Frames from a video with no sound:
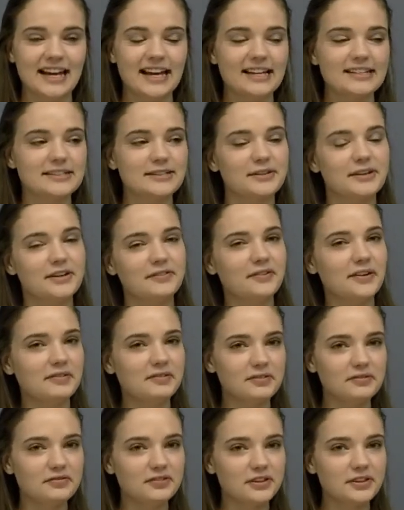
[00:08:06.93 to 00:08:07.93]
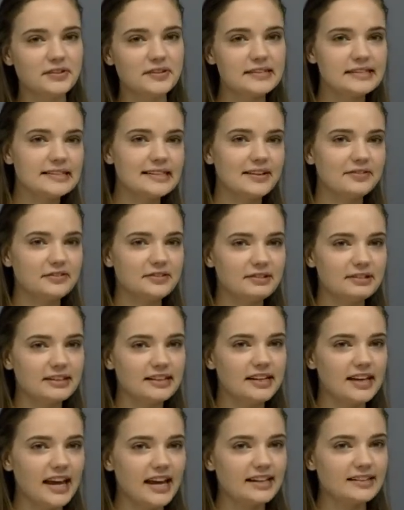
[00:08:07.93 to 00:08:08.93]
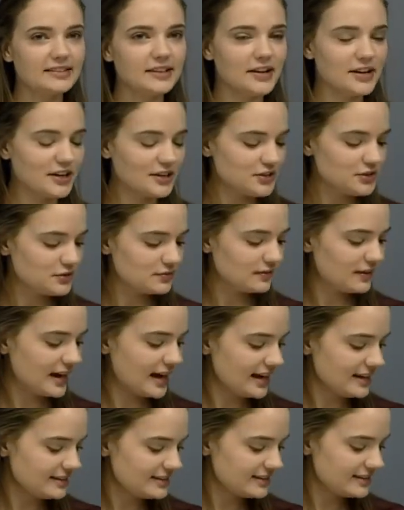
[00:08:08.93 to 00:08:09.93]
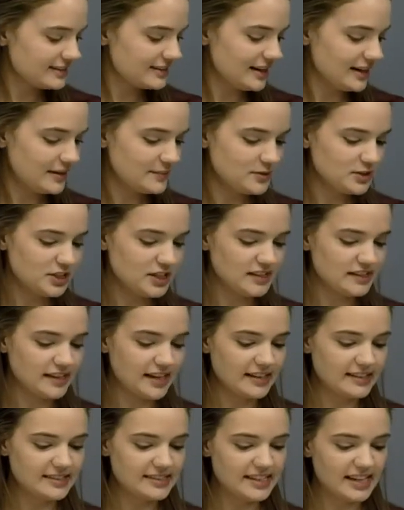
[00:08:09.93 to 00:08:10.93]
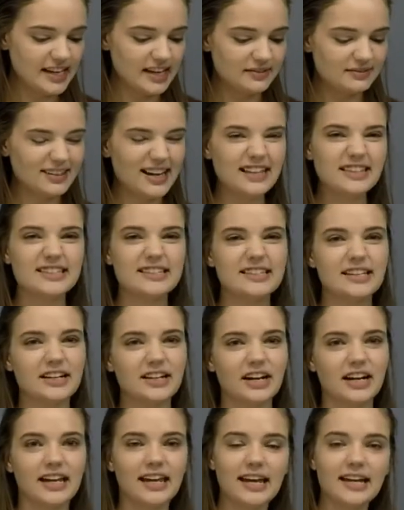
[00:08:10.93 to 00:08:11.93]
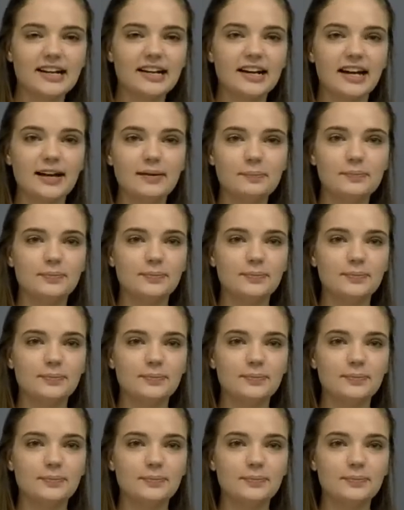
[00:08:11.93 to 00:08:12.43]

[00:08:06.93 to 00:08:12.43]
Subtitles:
So her favorite food is definitely a large rat. She likes to eat rats that are heated up.